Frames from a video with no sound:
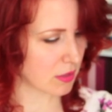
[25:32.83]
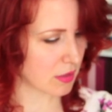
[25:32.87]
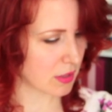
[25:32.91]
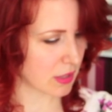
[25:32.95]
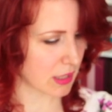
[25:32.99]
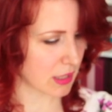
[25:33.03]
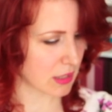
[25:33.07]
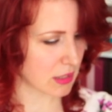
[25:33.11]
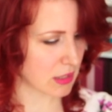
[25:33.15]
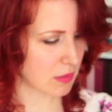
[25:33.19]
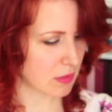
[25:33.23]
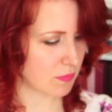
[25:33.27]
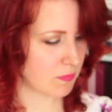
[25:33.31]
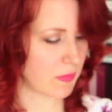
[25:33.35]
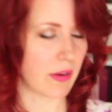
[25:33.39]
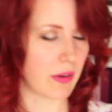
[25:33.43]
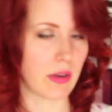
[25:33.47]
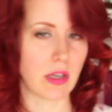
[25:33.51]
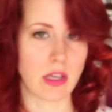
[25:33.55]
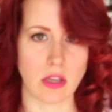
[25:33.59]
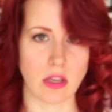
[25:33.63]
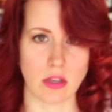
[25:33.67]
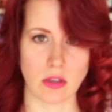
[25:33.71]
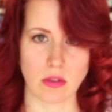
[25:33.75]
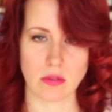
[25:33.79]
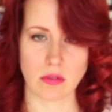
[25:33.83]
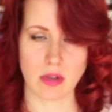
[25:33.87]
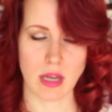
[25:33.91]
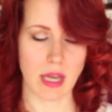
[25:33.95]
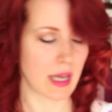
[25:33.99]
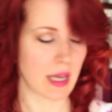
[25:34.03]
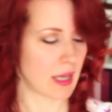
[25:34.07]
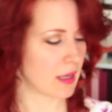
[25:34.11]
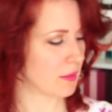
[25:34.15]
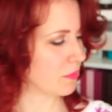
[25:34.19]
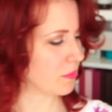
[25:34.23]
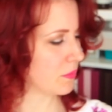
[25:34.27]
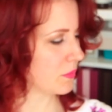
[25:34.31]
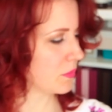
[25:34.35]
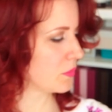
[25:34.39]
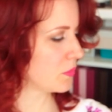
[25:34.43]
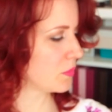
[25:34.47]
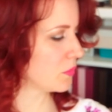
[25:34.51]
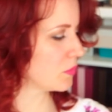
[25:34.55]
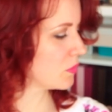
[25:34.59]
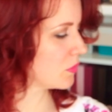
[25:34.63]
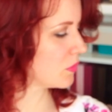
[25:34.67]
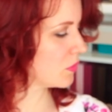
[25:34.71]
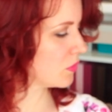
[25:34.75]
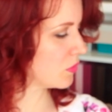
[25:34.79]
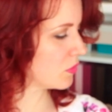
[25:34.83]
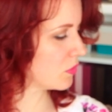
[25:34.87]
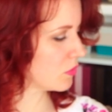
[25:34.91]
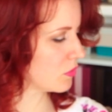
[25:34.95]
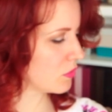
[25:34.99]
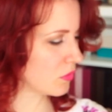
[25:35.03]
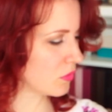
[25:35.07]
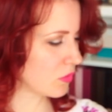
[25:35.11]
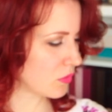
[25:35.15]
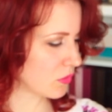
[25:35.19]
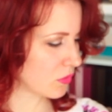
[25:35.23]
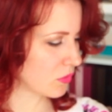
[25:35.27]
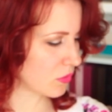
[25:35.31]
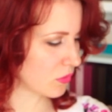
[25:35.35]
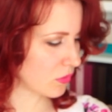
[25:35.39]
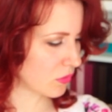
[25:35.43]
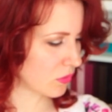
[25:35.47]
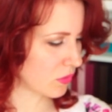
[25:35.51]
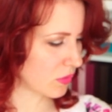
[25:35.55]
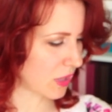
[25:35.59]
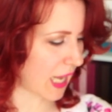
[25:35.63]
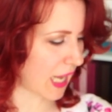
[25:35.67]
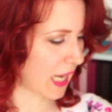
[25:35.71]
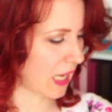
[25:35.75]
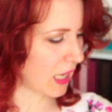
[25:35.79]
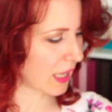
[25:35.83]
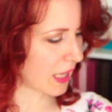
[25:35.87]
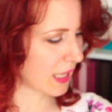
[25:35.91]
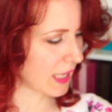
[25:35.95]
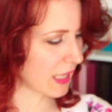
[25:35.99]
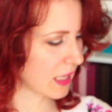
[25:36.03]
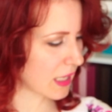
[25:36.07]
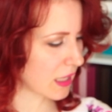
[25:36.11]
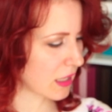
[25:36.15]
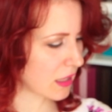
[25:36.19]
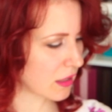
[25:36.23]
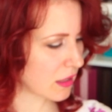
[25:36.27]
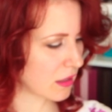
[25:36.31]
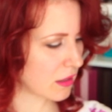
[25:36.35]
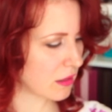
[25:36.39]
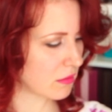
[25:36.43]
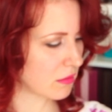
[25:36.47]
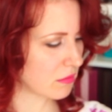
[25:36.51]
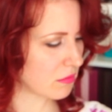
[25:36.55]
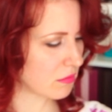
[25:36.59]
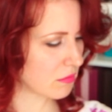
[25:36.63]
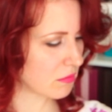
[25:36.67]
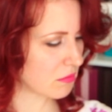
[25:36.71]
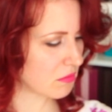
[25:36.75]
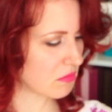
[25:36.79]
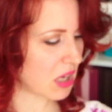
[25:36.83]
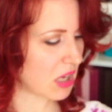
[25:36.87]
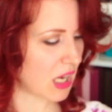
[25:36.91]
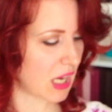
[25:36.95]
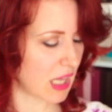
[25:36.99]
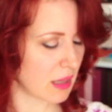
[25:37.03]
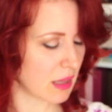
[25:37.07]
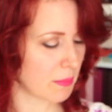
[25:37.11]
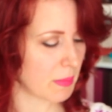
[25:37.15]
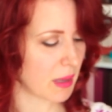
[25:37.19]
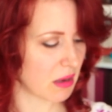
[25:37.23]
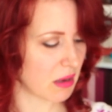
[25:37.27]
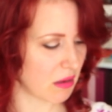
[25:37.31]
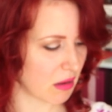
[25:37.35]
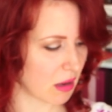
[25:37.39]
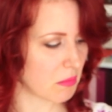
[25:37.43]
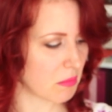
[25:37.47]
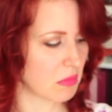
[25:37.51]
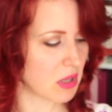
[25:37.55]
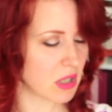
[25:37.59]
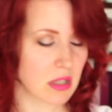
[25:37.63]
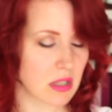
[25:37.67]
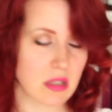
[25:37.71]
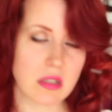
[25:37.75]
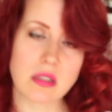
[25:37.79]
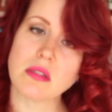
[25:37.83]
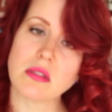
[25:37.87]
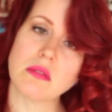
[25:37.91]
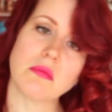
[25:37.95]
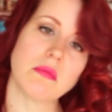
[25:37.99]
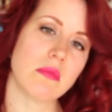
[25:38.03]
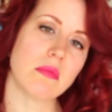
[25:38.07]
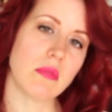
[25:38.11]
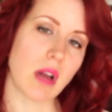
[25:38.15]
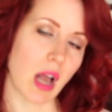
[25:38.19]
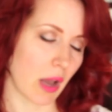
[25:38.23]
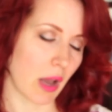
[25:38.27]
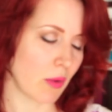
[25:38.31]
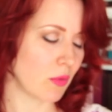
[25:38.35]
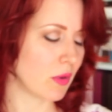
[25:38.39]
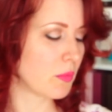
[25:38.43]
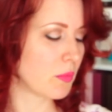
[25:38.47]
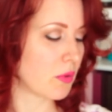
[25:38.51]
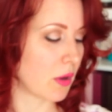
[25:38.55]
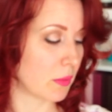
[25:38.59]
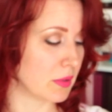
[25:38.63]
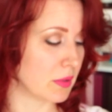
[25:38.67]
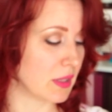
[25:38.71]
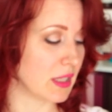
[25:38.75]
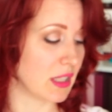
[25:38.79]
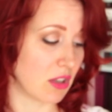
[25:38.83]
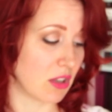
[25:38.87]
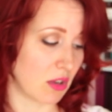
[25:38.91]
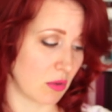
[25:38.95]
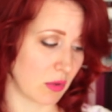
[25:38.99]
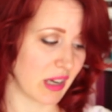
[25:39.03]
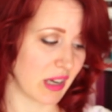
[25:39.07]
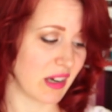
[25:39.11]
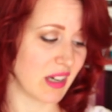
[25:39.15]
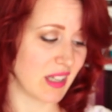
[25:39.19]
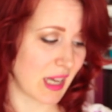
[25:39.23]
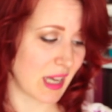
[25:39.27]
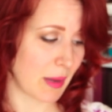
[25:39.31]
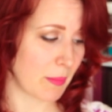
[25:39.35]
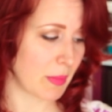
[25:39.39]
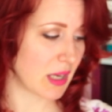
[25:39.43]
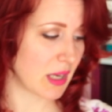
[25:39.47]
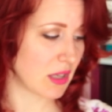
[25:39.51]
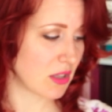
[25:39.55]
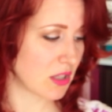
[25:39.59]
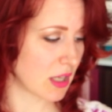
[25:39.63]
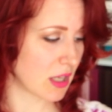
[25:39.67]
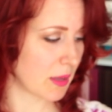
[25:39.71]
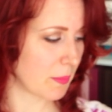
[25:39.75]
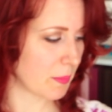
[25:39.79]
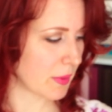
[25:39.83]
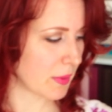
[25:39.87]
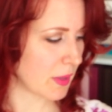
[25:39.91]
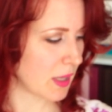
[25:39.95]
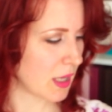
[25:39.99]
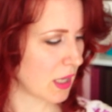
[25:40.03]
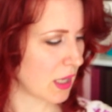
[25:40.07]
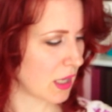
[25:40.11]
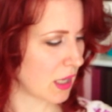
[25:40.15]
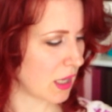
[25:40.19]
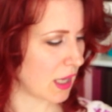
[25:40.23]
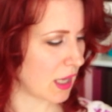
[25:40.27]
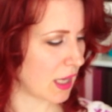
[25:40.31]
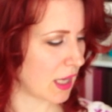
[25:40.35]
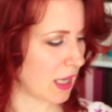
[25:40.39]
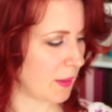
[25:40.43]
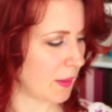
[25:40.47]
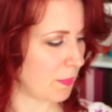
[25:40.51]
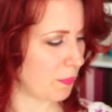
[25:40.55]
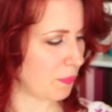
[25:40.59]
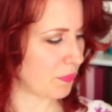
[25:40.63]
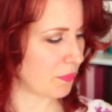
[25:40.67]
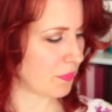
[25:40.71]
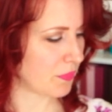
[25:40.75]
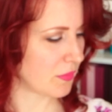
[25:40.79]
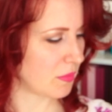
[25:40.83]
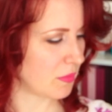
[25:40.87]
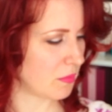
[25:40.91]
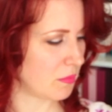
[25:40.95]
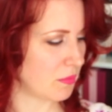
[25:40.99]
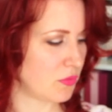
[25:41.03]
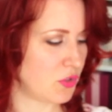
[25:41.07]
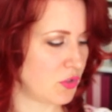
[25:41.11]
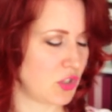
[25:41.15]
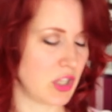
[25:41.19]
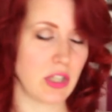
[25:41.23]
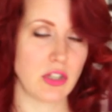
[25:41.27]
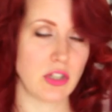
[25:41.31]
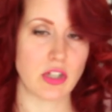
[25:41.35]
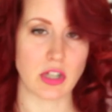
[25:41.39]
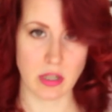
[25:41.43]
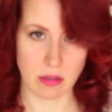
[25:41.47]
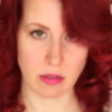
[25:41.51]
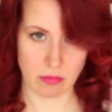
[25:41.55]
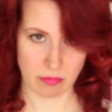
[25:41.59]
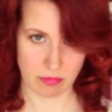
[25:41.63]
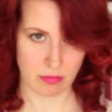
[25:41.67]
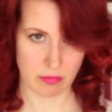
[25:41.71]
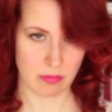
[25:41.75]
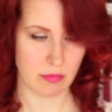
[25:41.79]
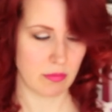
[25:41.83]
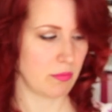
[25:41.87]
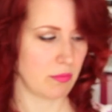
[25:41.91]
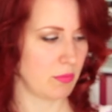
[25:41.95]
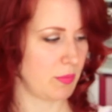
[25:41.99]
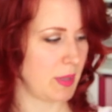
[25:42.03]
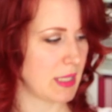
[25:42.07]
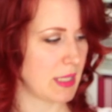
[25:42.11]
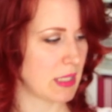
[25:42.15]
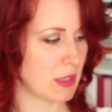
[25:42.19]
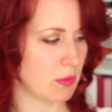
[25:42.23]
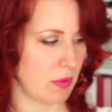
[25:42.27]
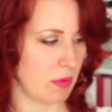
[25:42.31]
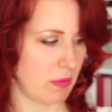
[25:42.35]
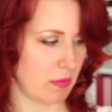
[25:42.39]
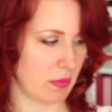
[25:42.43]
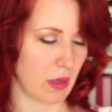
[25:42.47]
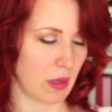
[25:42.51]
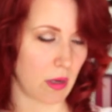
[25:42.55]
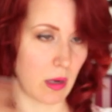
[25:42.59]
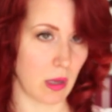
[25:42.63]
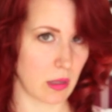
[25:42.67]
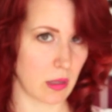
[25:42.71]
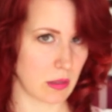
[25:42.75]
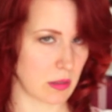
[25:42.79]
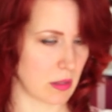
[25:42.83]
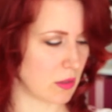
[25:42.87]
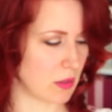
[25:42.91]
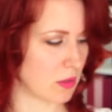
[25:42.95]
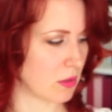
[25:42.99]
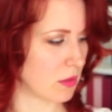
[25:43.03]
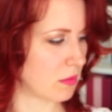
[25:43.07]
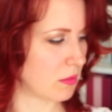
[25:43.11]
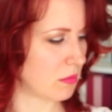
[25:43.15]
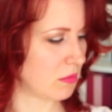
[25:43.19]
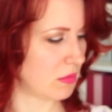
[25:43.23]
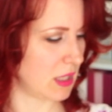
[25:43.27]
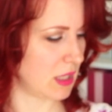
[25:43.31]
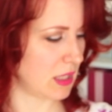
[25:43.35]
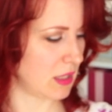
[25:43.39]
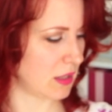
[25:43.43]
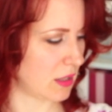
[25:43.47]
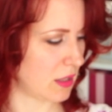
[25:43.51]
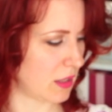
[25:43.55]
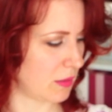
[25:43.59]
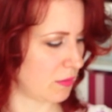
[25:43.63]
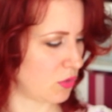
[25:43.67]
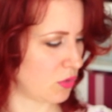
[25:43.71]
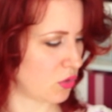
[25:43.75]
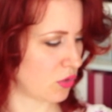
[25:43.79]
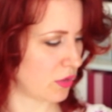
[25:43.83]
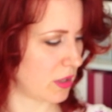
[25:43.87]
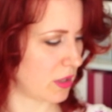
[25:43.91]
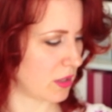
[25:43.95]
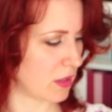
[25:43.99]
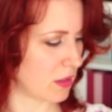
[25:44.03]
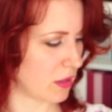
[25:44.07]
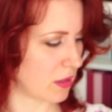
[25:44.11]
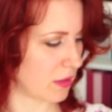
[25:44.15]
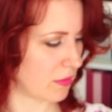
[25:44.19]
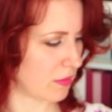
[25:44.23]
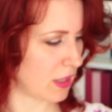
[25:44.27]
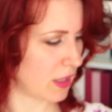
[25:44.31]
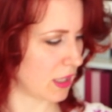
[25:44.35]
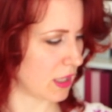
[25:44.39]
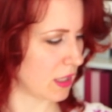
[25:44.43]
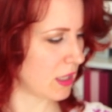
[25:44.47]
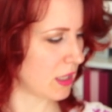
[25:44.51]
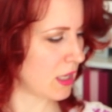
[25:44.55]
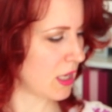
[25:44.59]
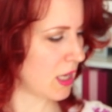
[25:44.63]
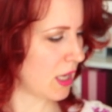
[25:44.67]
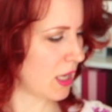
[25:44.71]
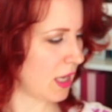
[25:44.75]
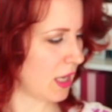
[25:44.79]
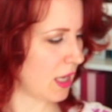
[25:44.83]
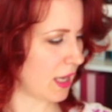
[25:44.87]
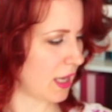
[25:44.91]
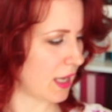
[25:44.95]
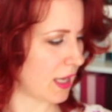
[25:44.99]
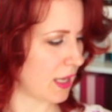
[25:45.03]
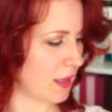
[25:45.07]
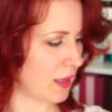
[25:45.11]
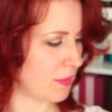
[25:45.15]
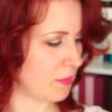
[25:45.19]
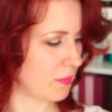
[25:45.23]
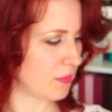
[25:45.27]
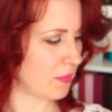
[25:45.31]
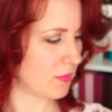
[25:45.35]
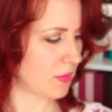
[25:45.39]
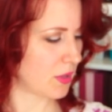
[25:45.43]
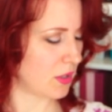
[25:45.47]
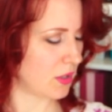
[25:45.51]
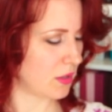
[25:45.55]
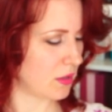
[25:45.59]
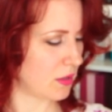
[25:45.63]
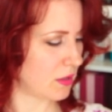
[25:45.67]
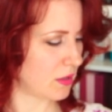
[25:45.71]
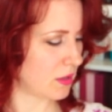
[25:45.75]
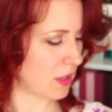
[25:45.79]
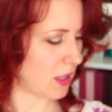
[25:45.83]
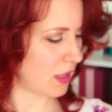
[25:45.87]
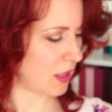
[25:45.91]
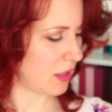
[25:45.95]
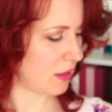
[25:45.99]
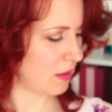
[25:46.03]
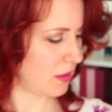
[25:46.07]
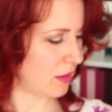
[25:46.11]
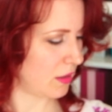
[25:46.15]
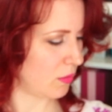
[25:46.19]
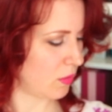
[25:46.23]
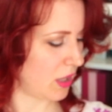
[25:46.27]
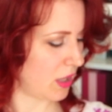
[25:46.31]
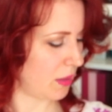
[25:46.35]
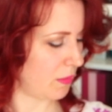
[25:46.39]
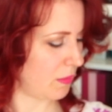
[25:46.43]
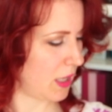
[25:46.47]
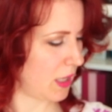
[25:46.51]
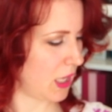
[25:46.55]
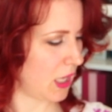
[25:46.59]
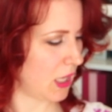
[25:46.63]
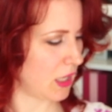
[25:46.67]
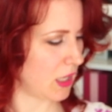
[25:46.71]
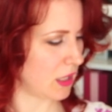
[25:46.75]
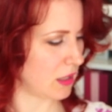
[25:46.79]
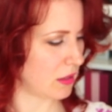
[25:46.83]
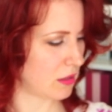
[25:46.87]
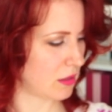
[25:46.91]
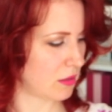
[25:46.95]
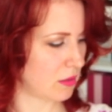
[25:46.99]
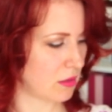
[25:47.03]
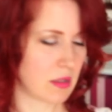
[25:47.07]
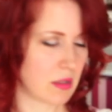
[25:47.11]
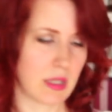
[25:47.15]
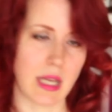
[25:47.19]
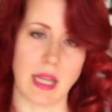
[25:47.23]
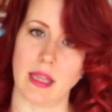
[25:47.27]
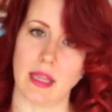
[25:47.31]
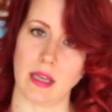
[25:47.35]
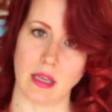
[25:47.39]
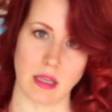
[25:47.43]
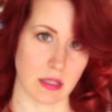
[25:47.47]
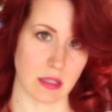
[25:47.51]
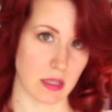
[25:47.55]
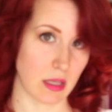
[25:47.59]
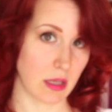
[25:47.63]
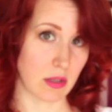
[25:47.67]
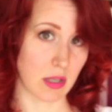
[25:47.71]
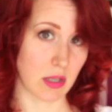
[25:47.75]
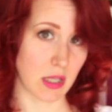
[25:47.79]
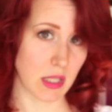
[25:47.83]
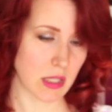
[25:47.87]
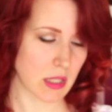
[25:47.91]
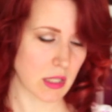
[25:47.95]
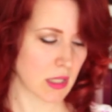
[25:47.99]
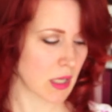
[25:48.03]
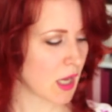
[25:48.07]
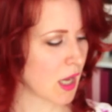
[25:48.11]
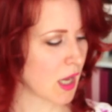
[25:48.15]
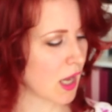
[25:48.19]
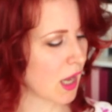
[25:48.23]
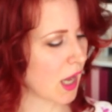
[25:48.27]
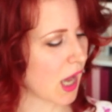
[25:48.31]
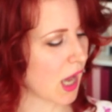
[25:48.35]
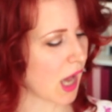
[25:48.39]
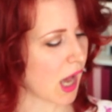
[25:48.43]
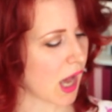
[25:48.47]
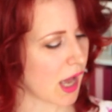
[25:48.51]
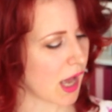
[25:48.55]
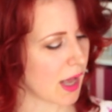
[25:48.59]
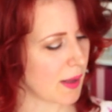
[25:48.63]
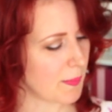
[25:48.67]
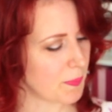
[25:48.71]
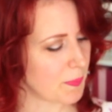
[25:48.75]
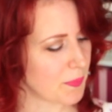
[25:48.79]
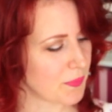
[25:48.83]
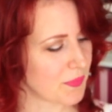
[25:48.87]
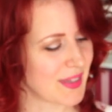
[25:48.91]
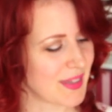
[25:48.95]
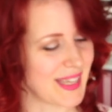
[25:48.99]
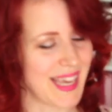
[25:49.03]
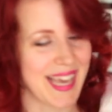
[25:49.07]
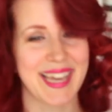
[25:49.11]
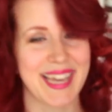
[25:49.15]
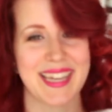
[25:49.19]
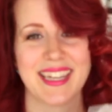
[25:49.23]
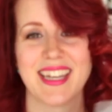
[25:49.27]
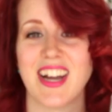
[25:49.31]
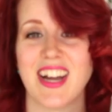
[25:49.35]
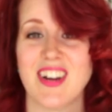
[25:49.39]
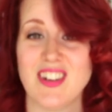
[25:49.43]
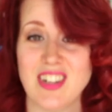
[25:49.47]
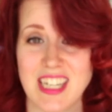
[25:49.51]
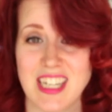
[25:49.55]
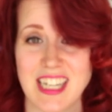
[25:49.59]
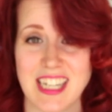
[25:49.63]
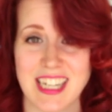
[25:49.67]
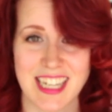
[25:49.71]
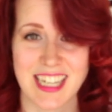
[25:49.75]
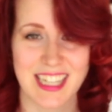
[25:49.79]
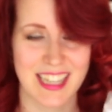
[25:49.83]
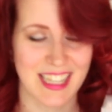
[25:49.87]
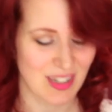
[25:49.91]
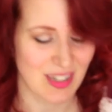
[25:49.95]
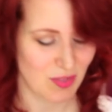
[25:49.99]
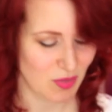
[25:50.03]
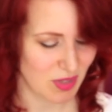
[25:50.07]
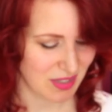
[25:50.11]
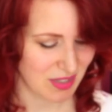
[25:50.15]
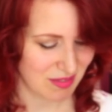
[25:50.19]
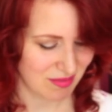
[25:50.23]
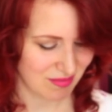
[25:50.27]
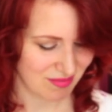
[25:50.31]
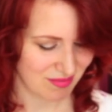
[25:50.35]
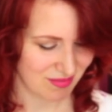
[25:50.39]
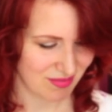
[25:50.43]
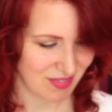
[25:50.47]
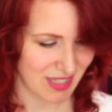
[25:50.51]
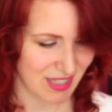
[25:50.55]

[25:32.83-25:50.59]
That's very cute. I like the button-upness. I would probably not wear it that buttoned up. Ginger Miss with the glasses on is enjoying herself there, because the one in pink is telling her secrets. I really like that one.